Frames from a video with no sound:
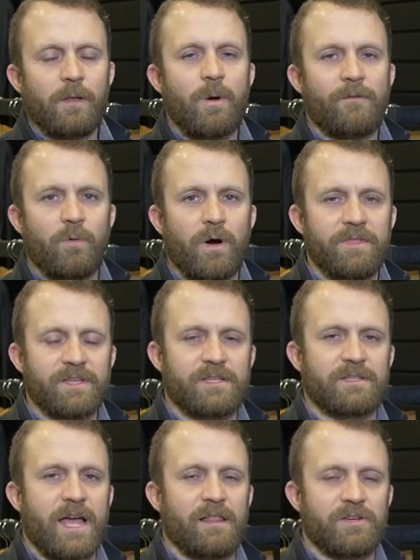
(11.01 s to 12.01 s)
everyone, this
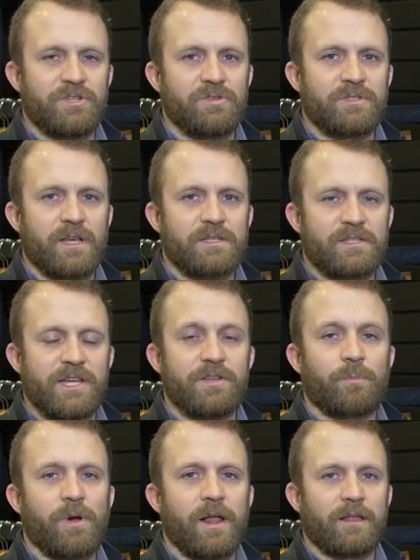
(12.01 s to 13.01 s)
is Alex Eustace,
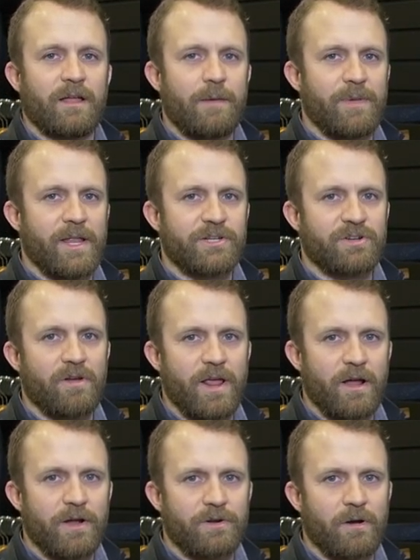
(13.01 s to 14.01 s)
Senior Product Line Manager
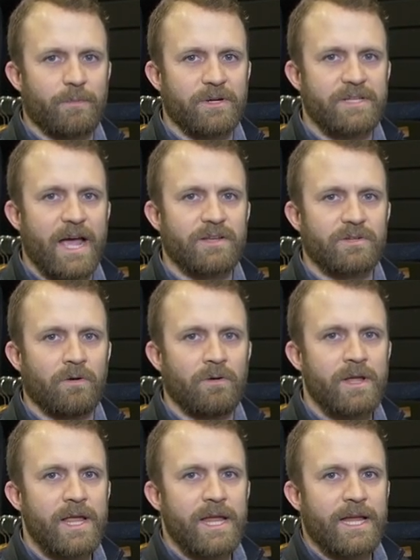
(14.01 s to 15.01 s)
at Under Armour
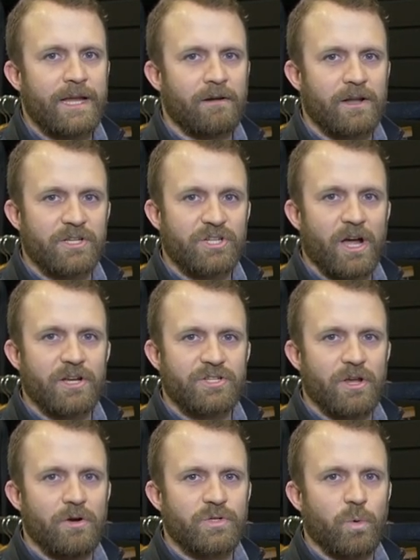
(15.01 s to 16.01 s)
Tactical here at SHOT
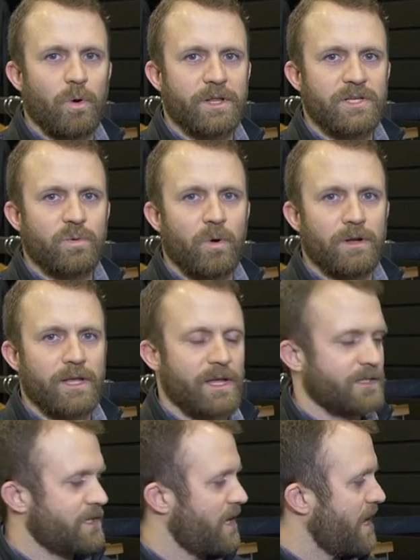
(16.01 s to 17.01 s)
Show 2020.
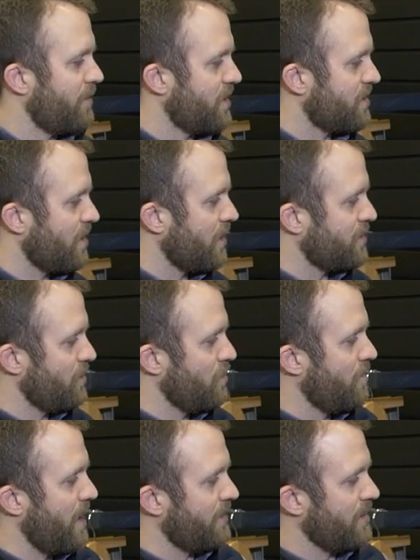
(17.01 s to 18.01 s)
And today I want to talk to
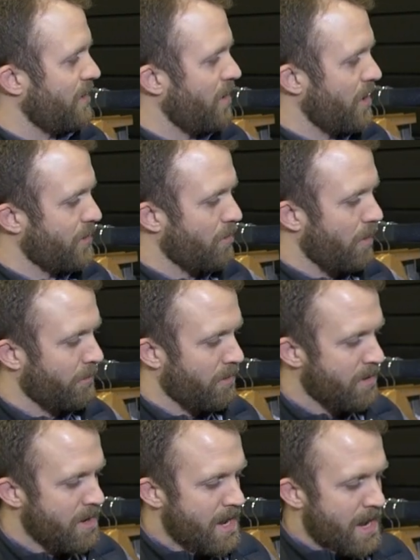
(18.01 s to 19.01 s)
you about the Under
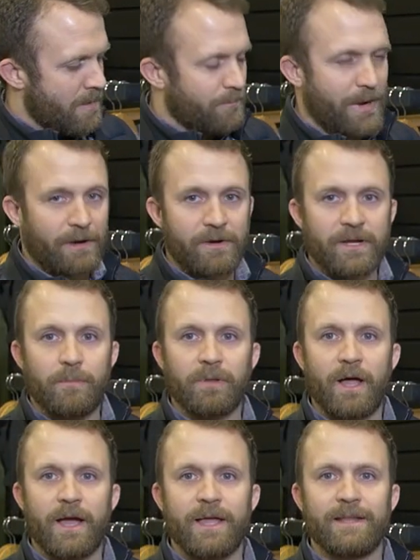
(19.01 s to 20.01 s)
Armour Berry
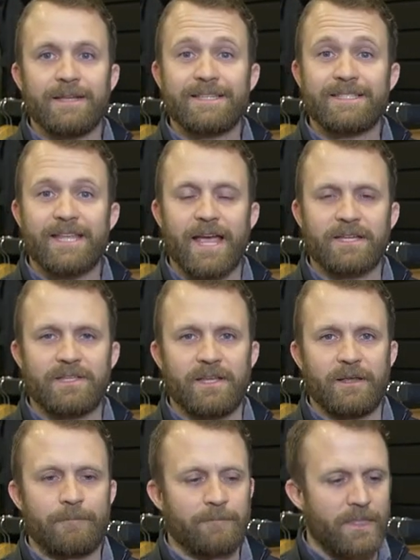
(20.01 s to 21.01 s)
Compliant Tech
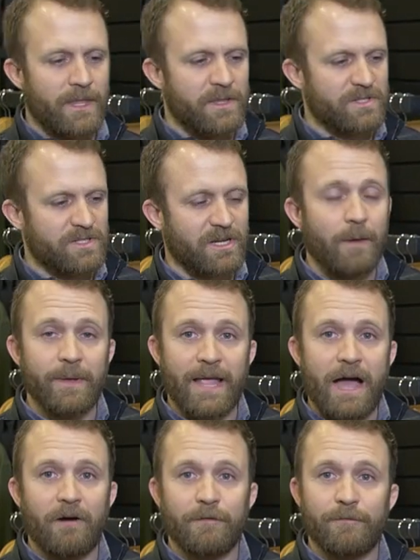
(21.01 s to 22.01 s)
Tee. This is
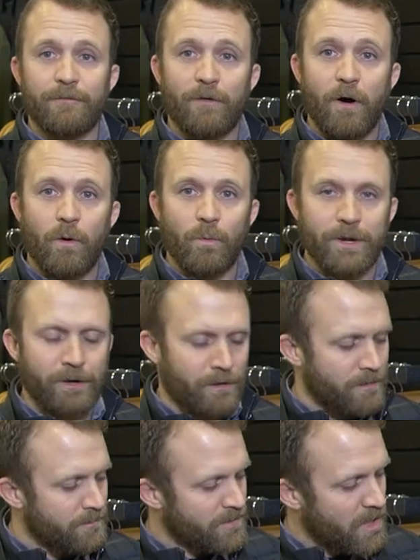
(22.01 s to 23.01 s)
coming out in Fall
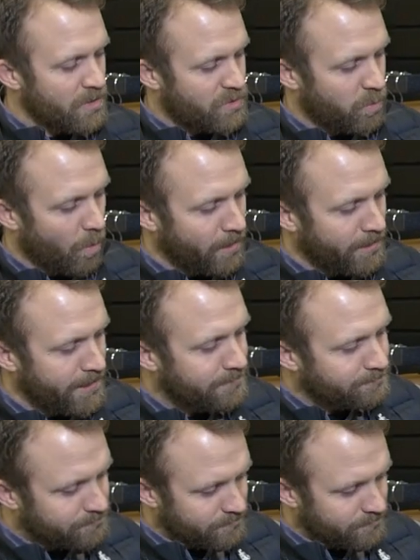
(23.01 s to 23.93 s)
Winter 20.